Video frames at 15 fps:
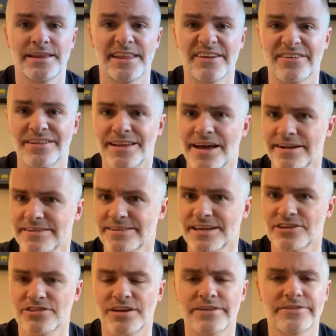They have a lot of
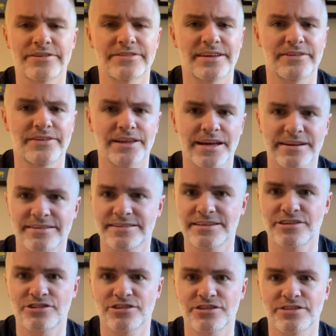sketch covers, they have a lot of
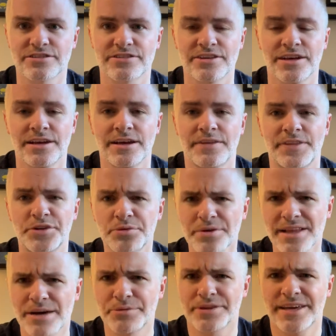signatures. They do a
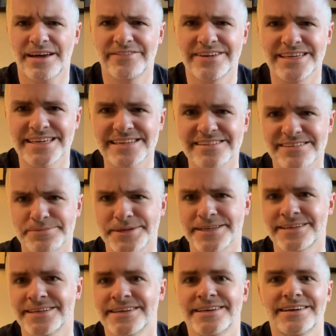lot with Kevin Eastman.